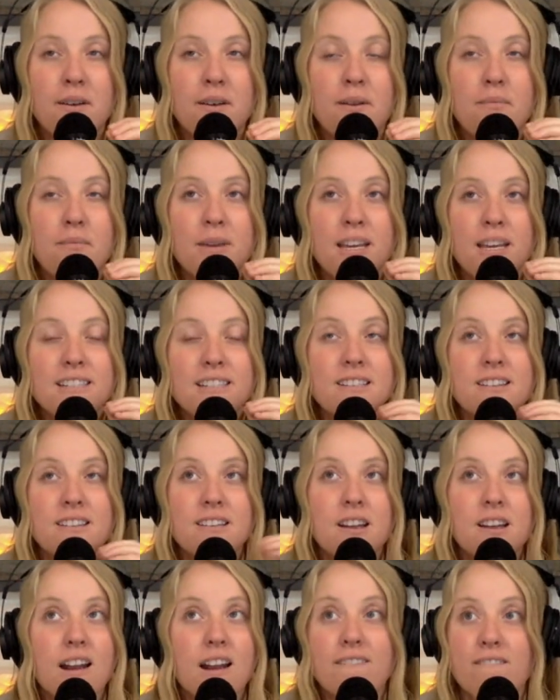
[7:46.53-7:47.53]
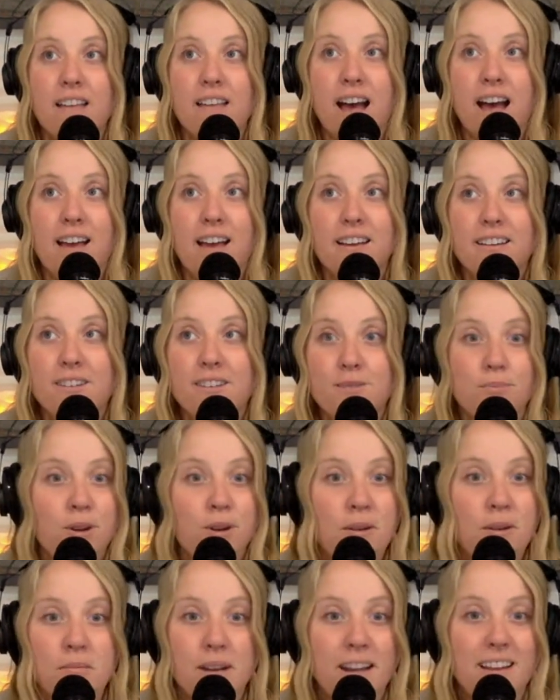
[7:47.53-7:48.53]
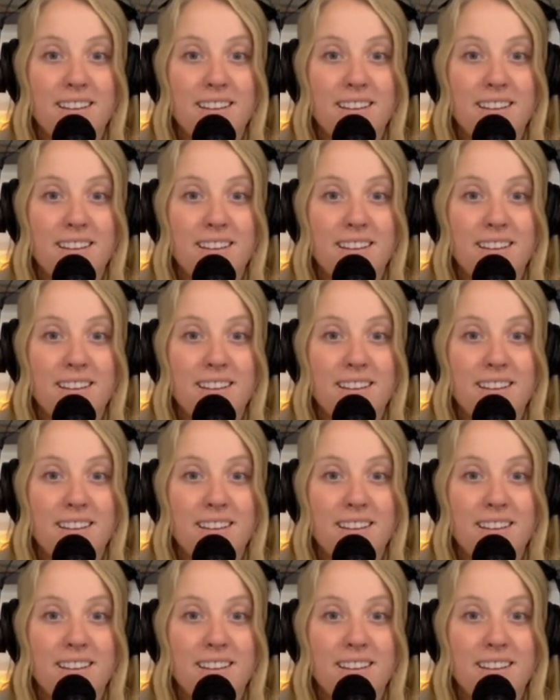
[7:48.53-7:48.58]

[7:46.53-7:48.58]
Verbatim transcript: Because none of that is permanent